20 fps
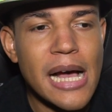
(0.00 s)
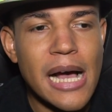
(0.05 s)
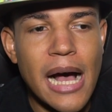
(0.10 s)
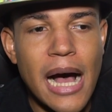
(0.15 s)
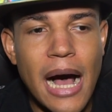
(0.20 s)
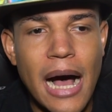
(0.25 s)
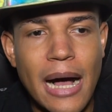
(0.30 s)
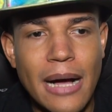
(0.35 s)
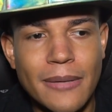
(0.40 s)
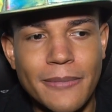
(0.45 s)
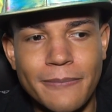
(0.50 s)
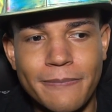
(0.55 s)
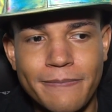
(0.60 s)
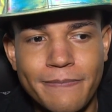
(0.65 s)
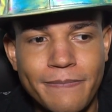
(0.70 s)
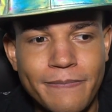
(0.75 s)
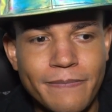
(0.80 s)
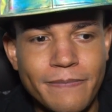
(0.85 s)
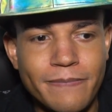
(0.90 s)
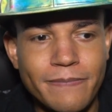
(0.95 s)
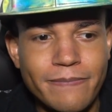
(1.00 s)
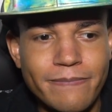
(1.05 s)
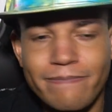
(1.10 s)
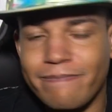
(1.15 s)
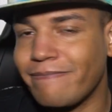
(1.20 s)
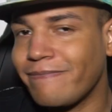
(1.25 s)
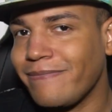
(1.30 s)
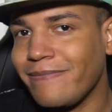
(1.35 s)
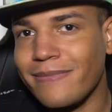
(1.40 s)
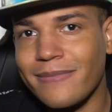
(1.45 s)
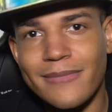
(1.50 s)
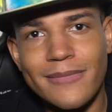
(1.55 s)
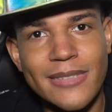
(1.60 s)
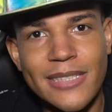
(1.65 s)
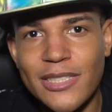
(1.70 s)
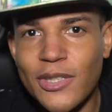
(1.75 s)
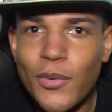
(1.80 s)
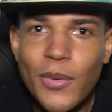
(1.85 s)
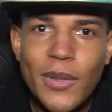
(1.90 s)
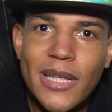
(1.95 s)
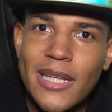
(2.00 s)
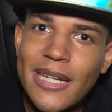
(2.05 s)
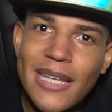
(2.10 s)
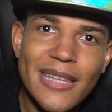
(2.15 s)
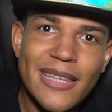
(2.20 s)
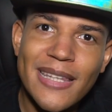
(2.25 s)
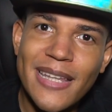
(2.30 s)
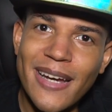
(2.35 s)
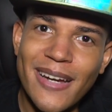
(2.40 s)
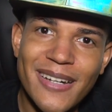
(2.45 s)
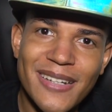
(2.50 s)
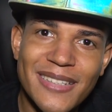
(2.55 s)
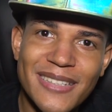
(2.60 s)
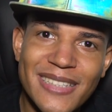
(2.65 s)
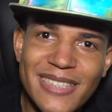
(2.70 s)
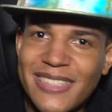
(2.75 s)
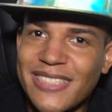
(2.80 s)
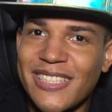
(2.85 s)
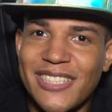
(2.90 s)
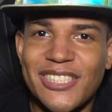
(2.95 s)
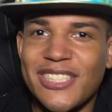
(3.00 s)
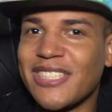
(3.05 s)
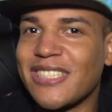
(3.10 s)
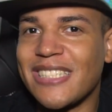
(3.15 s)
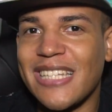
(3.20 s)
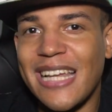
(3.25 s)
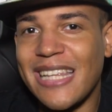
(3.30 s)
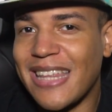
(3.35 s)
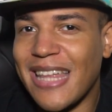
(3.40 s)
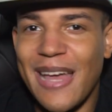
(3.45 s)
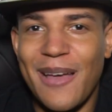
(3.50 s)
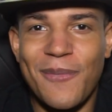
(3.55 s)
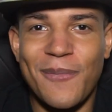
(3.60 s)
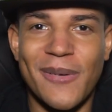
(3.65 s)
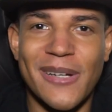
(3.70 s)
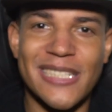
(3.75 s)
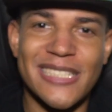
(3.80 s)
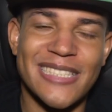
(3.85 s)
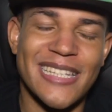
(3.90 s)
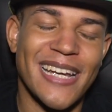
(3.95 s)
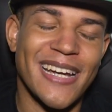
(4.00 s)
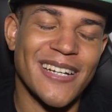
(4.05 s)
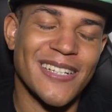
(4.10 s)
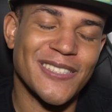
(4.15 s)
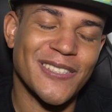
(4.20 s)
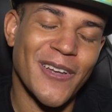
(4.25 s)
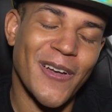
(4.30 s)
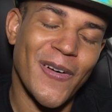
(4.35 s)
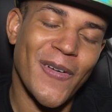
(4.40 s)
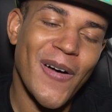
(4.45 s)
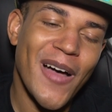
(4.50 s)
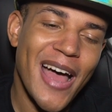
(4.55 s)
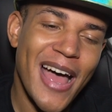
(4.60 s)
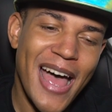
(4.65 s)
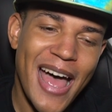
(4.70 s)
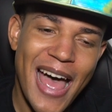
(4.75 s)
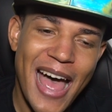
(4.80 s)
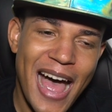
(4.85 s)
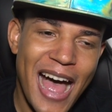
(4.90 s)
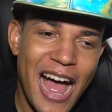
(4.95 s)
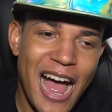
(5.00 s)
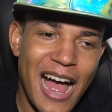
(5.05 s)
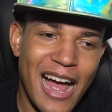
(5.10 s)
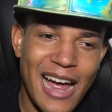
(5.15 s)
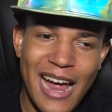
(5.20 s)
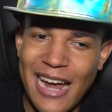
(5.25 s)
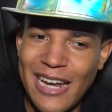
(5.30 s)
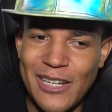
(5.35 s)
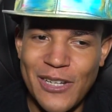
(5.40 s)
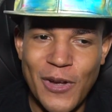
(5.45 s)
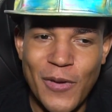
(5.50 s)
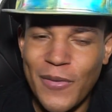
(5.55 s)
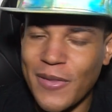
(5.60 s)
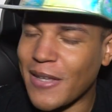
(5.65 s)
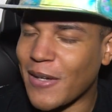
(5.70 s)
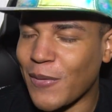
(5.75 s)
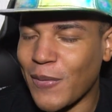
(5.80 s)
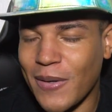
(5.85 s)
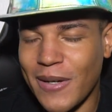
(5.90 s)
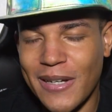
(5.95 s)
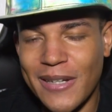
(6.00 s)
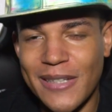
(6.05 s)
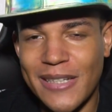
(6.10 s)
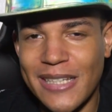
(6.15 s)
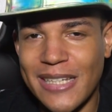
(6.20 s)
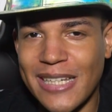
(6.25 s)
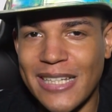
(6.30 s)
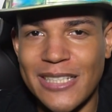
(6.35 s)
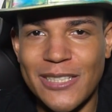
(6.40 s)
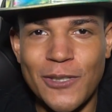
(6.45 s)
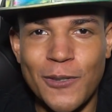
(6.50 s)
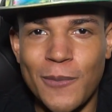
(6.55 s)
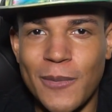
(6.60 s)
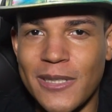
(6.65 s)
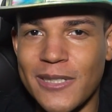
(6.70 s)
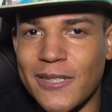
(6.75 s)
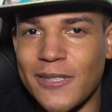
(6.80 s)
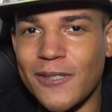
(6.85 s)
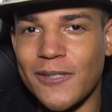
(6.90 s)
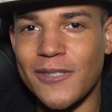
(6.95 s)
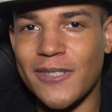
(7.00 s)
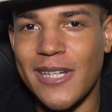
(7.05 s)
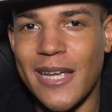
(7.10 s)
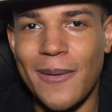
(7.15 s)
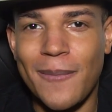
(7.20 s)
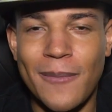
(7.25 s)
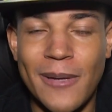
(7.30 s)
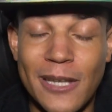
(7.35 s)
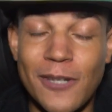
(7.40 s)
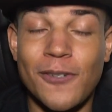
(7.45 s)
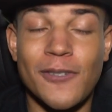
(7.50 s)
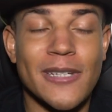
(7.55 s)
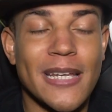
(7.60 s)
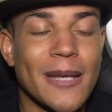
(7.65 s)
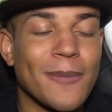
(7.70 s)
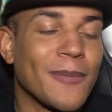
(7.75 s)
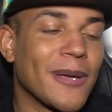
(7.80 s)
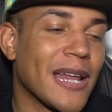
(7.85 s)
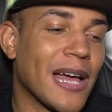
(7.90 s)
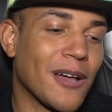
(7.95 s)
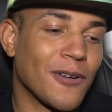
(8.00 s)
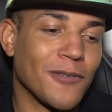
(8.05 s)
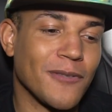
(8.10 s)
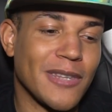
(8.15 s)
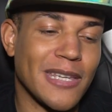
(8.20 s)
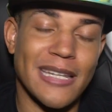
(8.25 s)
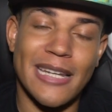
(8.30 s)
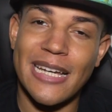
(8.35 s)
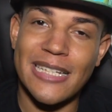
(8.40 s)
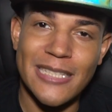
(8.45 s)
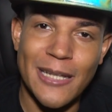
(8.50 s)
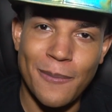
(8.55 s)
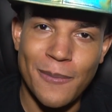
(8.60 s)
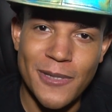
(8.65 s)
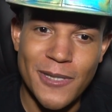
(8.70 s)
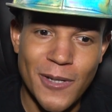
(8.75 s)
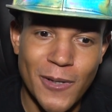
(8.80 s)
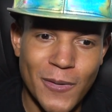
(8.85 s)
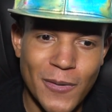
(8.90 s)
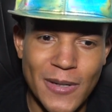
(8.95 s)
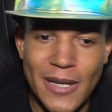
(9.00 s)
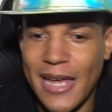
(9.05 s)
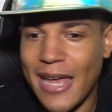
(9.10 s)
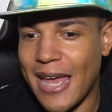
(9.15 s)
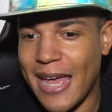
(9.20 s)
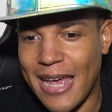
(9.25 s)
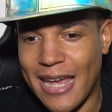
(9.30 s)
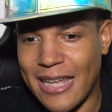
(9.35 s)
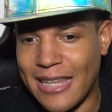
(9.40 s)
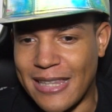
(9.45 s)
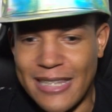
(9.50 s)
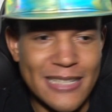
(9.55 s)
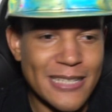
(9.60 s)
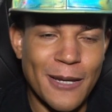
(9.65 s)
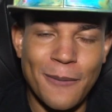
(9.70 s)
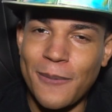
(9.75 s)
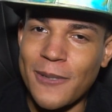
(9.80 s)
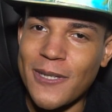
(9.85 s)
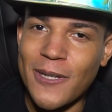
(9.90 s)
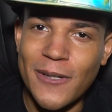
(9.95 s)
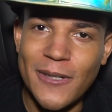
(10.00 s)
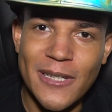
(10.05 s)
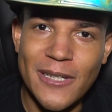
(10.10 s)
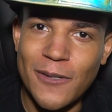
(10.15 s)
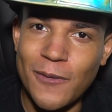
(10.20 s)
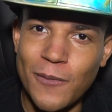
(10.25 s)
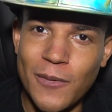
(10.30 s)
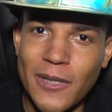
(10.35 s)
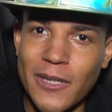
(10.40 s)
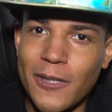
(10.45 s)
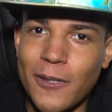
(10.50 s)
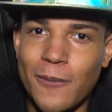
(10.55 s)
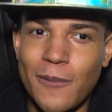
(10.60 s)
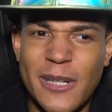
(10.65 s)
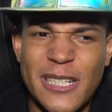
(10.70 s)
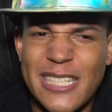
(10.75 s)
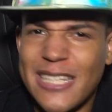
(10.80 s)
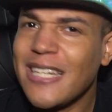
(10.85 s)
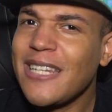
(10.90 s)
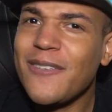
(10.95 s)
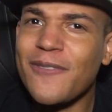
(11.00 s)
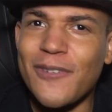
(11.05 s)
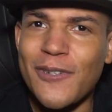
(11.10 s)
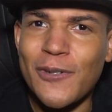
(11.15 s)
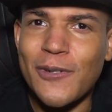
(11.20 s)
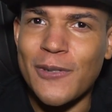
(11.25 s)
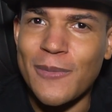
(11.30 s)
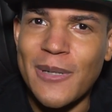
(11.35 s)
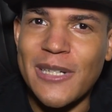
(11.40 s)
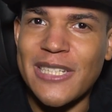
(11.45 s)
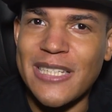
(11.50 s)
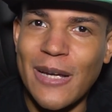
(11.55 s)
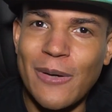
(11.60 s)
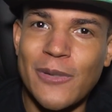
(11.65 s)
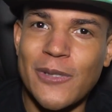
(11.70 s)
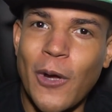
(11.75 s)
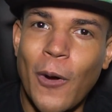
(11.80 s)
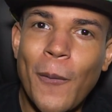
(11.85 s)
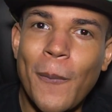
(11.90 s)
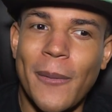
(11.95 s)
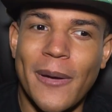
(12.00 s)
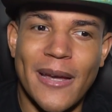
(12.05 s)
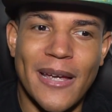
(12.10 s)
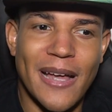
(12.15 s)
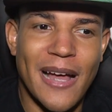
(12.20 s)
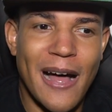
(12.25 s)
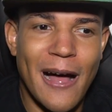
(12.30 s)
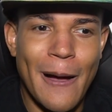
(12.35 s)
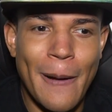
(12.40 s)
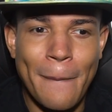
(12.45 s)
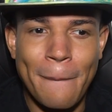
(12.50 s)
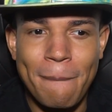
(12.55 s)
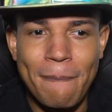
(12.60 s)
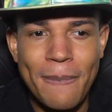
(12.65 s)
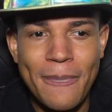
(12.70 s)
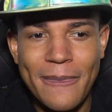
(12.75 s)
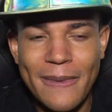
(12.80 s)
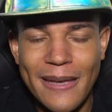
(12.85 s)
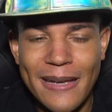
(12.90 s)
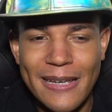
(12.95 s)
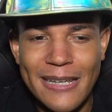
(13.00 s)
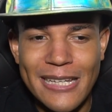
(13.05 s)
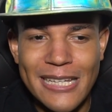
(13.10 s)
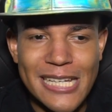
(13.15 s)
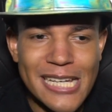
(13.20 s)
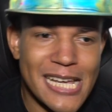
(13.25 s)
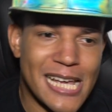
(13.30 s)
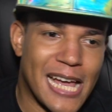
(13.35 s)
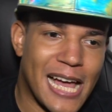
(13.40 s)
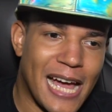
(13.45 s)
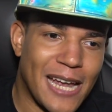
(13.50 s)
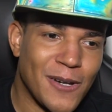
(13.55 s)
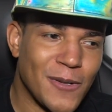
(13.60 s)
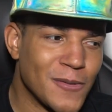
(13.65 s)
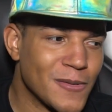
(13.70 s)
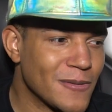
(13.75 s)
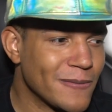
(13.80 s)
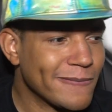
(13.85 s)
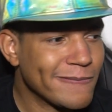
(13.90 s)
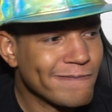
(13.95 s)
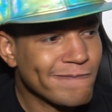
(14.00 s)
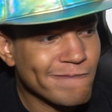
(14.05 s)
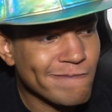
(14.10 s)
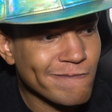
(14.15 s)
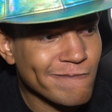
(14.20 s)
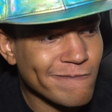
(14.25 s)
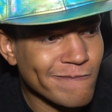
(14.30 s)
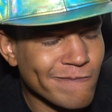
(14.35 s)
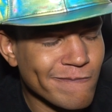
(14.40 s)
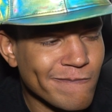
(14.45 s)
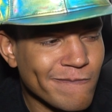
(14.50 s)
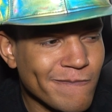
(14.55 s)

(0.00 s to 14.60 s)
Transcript: Um, so, really, nothing there. There's just not that much there. So, I don't think we're going to get too much entertainment out of the next episode. This episode didn't really do much. It didn't even do as much as I was hoping. Um, I don't. Hmm.